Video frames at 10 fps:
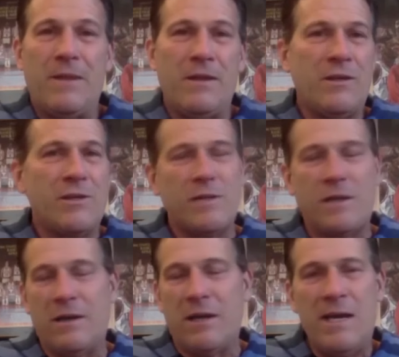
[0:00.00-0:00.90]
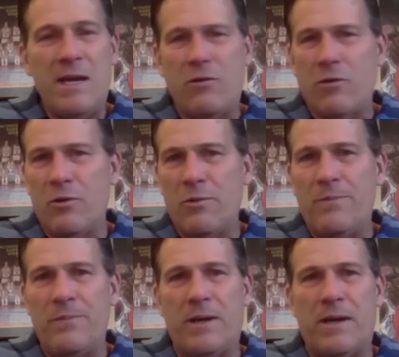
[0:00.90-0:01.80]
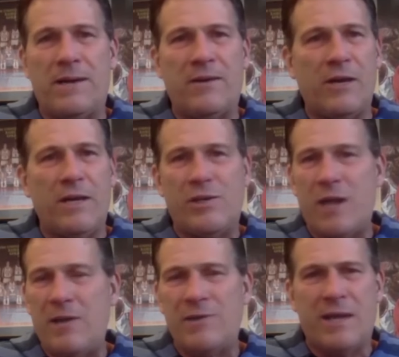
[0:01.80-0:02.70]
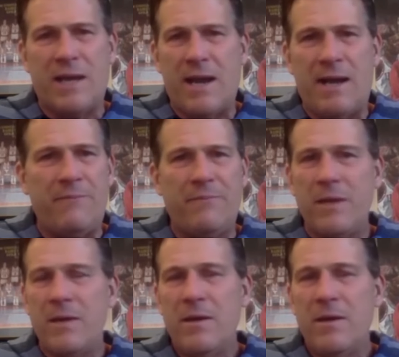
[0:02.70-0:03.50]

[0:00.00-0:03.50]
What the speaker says: Just an elite group. I thought he changed the game.